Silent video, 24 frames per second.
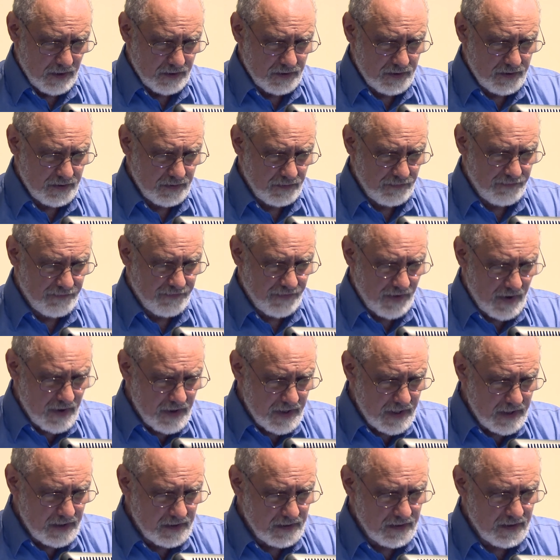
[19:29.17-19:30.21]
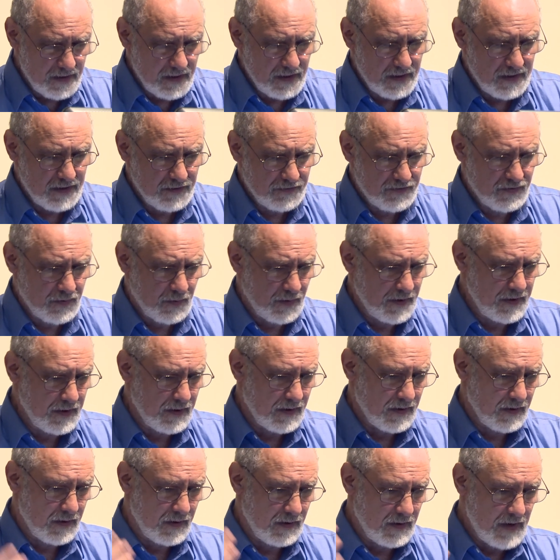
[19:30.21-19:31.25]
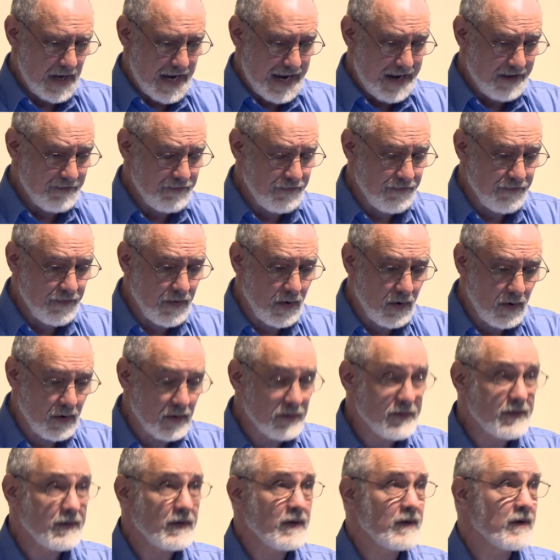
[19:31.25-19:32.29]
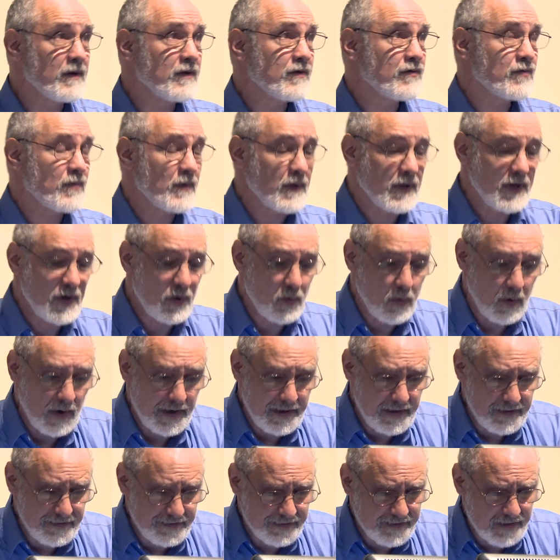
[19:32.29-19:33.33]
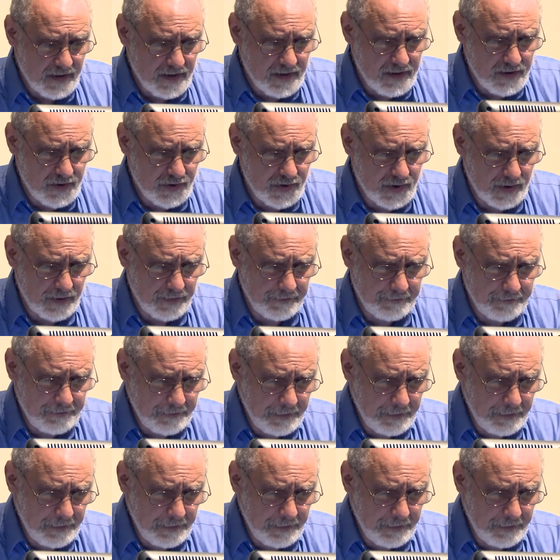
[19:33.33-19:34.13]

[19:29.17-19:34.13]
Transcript: to find Israel at fault is really quite astonishing.